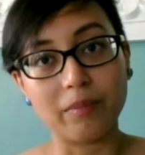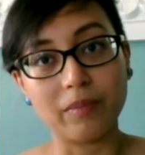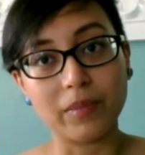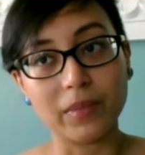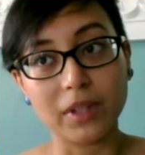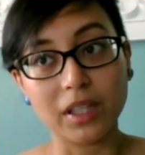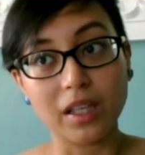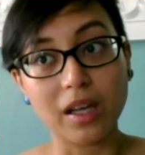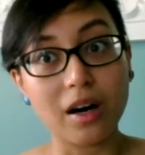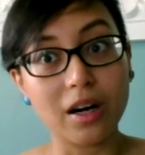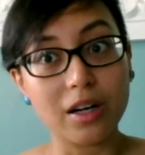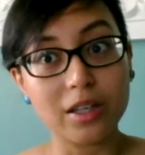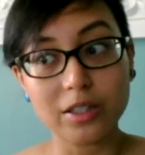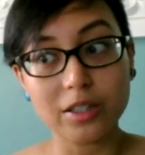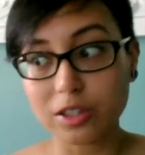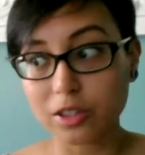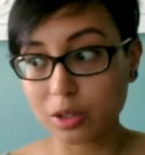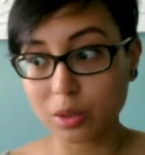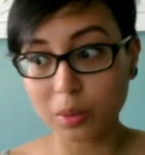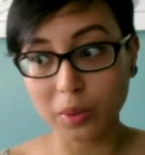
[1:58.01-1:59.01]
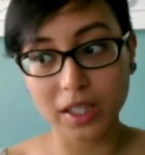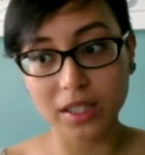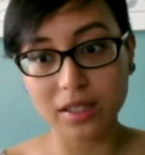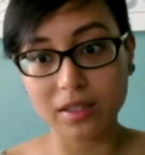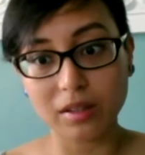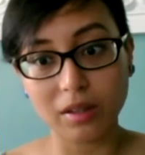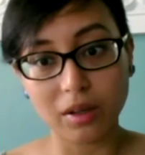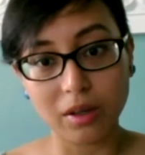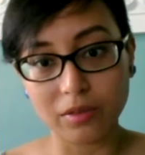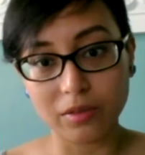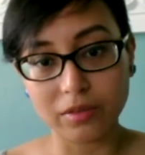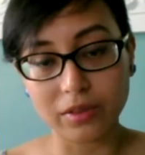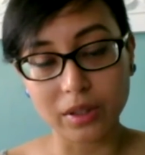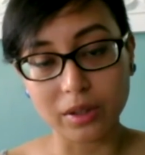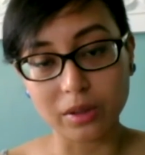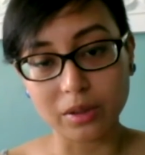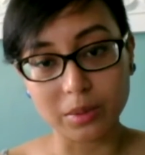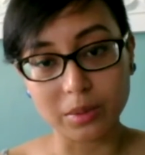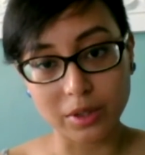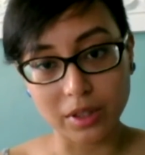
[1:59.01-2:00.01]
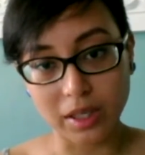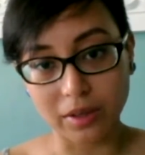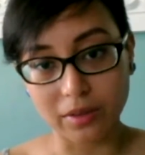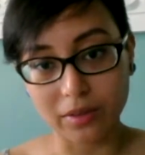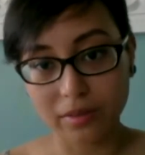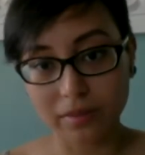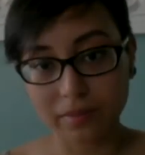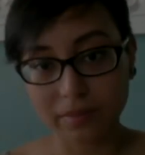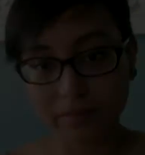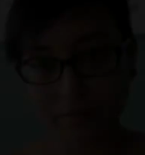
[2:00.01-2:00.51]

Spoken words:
large swathes of the Global South.